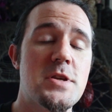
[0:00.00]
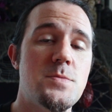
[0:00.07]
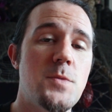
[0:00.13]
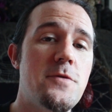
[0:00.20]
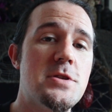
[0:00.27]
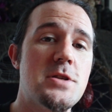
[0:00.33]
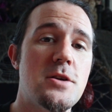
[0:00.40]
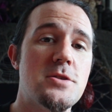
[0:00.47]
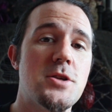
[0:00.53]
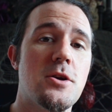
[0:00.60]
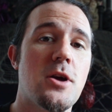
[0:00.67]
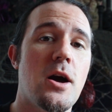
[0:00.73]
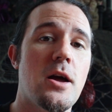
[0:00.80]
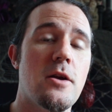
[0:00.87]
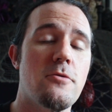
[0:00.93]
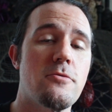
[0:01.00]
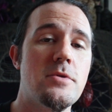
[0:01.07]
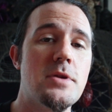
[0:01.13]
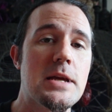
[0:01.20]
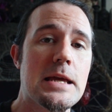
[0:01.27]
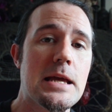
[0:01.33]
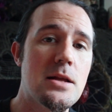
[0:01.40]
This movie's also got a
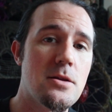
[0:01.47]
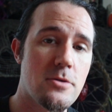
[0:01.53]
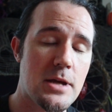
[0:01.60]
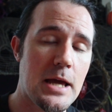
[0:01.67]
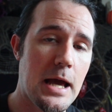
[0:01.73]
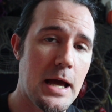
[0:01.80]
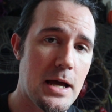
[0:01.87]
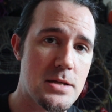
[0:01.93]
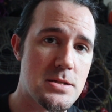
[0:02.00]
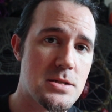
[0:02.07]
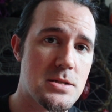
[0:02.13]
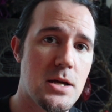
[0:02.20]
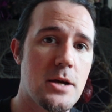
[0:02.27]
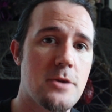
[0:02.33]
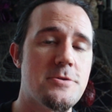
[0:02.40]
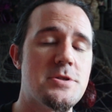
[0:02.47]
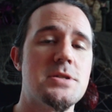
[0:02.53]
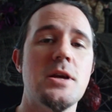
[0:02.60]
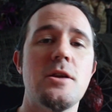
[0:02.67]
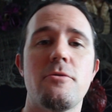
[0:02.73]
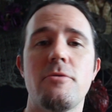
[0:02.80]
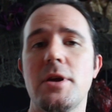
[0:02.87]
really killer cast. It's got
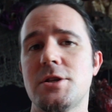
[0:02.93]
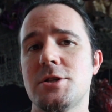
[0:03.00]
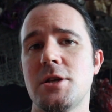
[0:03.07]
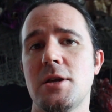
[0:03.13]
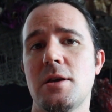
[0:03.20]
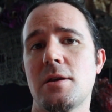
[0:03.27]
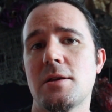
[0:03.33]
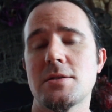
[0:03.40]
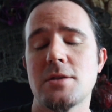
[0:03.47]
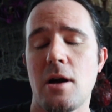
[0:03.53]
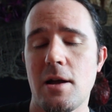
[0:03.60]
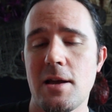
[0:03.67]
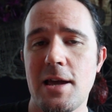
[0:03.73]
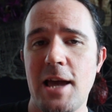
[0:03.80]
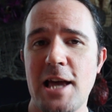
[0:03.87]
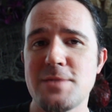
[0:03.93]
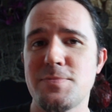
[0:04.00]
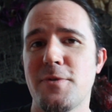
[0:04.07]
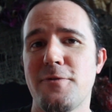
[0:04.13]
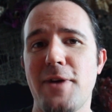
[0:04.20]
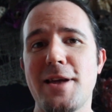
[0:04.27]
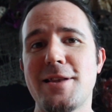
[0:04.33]
Christina Ricci, it's got
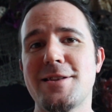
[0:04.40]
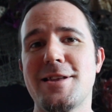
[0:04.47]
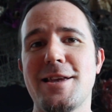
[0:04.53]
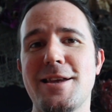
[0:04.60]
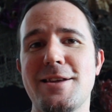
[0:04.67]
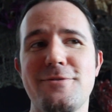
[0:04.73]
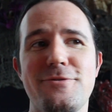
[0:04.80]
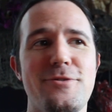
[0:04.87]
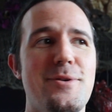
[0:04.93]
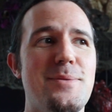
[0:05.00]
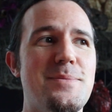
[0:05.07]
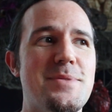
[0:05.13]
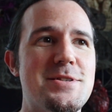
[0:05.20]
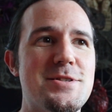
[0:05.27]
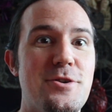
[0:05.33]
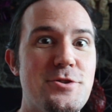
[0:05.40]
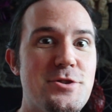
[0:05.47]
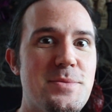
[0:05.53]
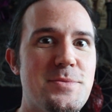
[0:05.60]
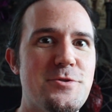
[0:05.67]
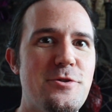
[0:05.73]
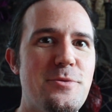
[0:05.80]
Casper Van Dien from
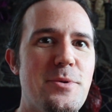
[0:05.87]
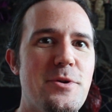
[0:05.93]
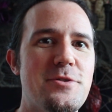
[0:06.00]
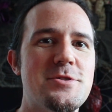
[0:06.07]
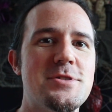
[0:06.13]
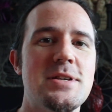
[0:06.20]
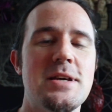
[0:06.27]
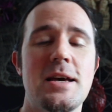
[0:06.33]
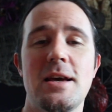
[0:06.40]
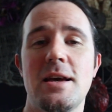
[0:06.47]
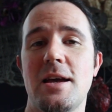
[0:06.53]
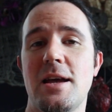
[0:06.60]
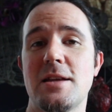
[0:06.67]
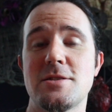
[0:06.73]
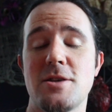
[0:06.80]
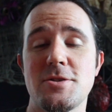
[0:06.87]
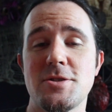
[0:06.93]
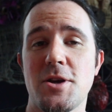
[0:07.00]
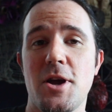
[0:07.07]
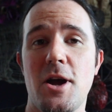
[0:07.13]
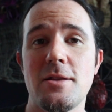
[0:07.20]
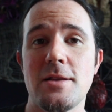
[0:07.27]
Starship Troopers. It's
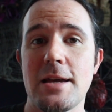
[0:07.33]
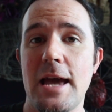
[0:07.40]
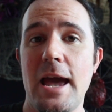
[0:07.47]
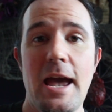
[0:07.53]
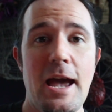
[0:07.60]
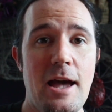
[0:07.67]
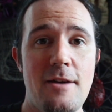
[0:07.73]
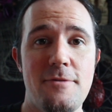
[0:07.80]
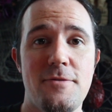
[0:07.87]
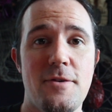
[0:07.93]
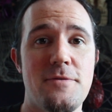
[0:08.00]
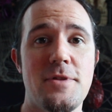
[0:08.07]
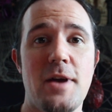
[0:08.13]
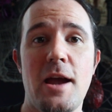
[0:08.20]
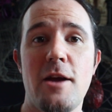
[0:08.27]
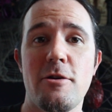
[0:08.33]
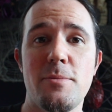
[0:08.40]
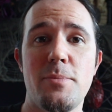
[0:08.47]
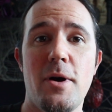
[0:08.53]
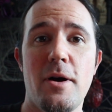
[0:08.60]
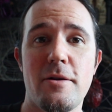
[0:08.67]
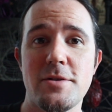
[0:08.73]
also got like half of the Harry
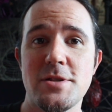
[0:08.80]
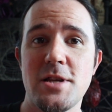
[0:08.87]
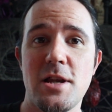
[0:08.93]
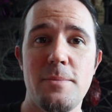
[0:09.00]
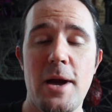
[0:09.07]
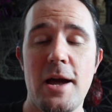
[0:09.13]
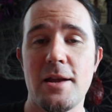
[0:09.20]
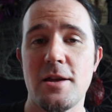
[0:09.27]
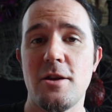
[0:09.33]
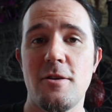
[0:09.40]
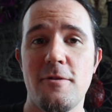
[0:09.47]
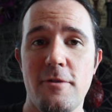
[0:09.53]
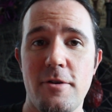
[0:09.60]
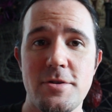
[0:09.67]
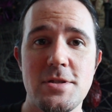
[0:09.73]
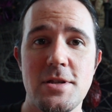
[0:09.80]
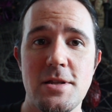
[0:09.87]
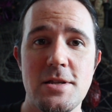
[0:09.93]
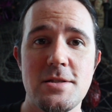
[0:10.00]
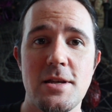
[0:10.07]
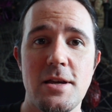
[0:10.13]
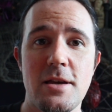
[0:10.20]
Potter cinematic universe in
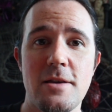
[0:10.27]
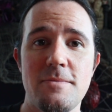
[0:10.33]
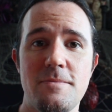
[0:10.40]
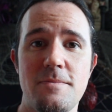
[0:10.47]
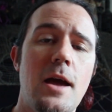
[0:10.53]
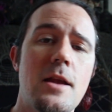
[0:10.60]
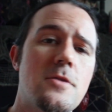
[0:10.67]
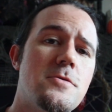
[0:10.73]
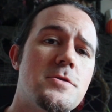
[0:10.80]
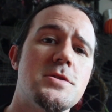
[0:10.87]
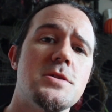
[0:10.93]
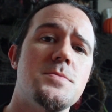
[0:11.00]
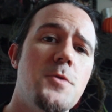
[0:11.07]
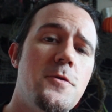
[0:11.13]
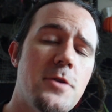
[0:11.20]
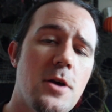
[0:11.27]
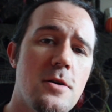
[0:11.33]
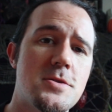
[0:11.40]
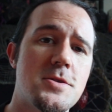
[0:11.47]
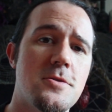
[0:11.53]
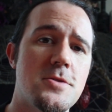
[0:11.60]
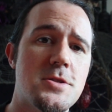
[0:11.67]
this thing. And of course this movie
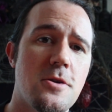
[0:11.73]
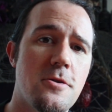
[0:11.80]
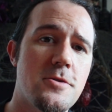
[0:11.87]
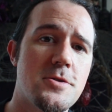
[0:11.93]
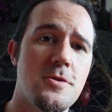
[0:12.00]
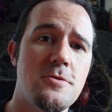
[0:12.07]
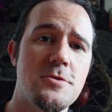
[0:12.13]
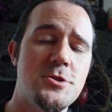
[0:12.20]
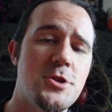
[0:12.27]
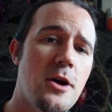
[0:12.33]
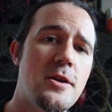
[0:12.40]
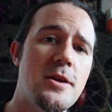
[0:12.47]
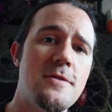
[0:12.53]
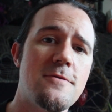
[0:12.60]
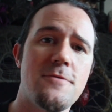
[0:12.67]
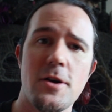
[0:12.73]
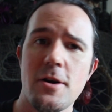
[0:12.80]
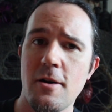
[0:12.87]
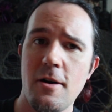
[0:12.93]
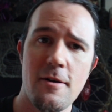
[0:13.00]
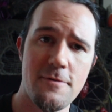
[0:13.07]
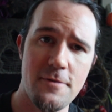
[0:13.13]
also stars old Johnny
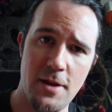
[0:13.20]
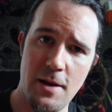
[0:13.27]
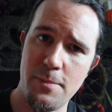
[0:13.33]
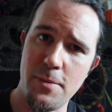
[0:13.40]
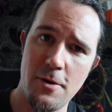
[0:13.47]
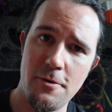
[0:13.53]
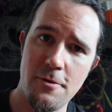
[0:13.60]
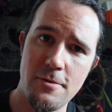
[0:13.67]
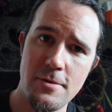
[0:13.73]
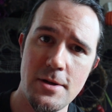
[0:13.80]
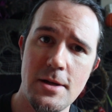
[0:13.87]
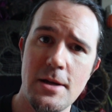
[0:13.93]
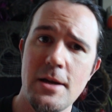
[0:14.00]
Fuck Off Depo.